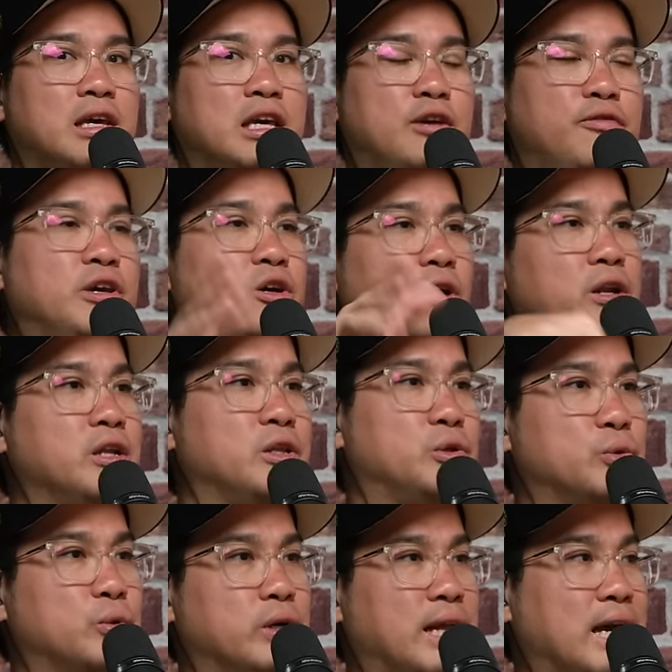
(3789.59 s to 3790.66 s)
If he got
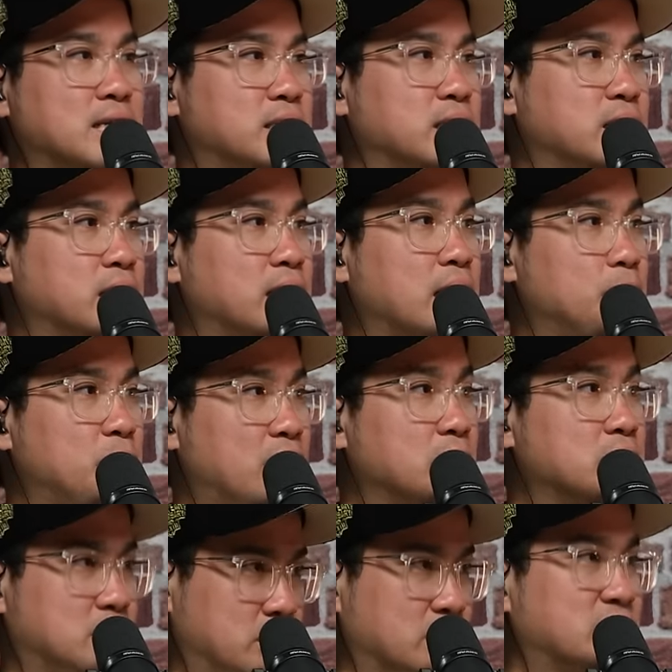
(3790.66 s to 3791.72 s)
into an accident and
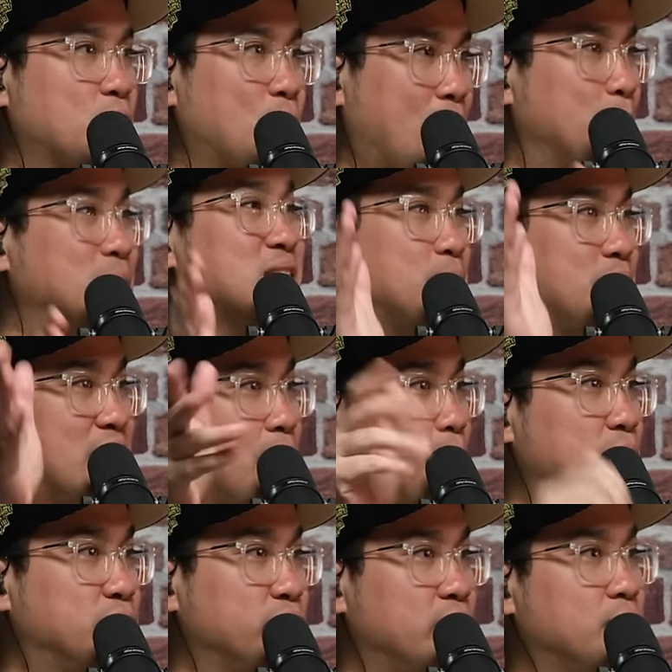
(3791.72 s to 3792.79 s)
made, so happened, something
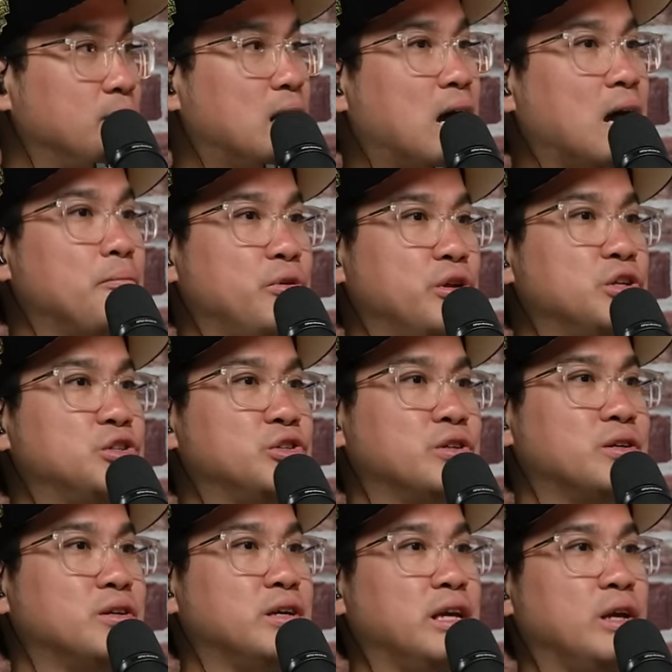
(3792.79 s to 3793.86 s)
happened to him, la, I'm pretty
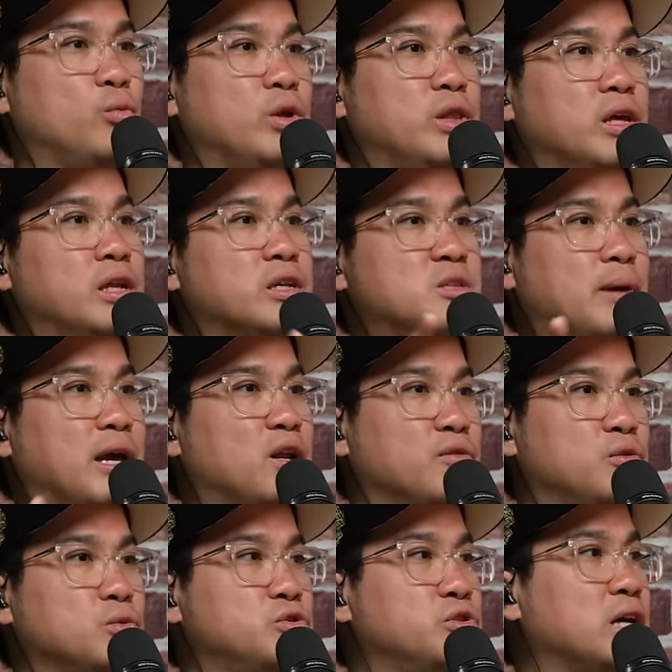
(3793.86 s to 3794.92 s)
sure it, within a span of
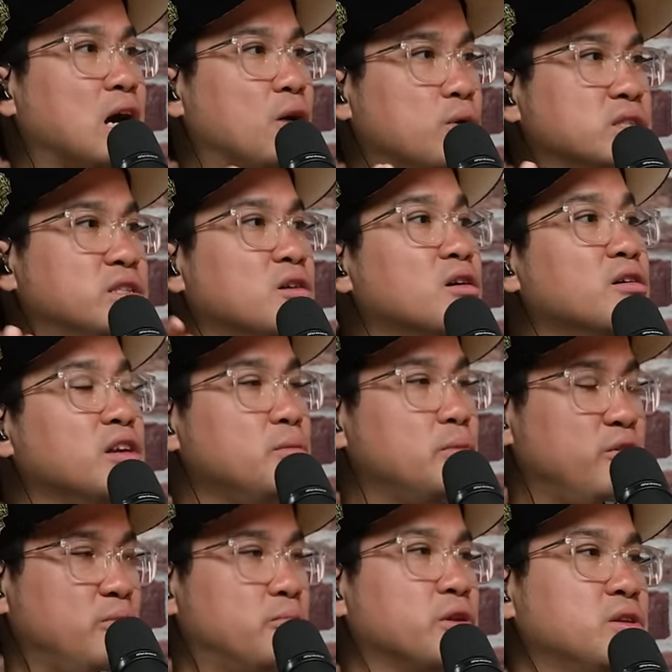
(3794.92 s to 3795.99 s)
two, three hours, they will already be
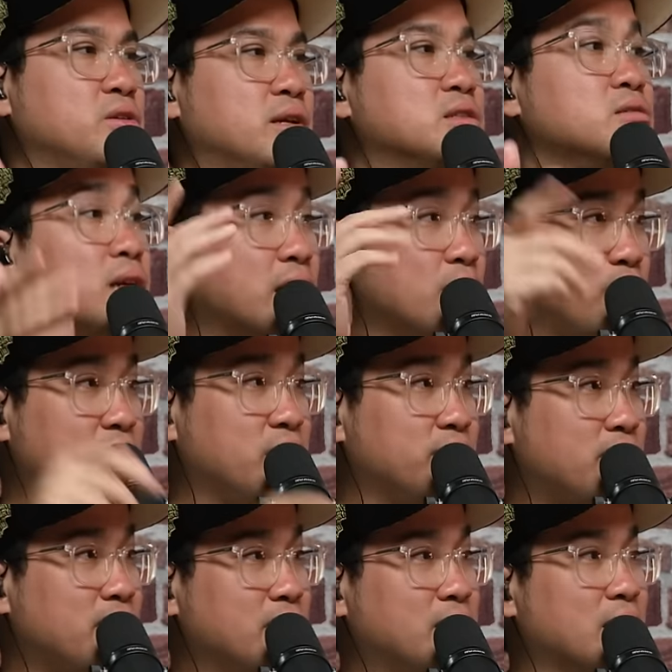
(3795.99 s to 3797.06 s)
reported just to kind of
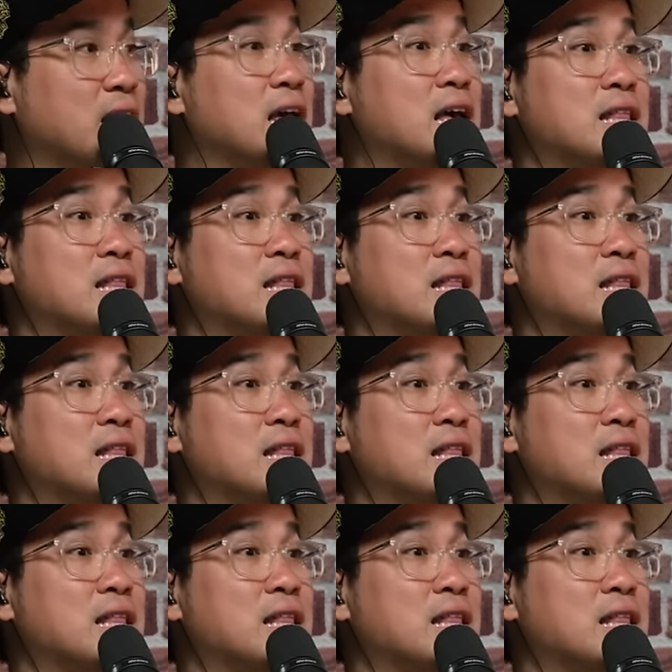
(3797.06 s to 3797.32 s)
verify sure. it.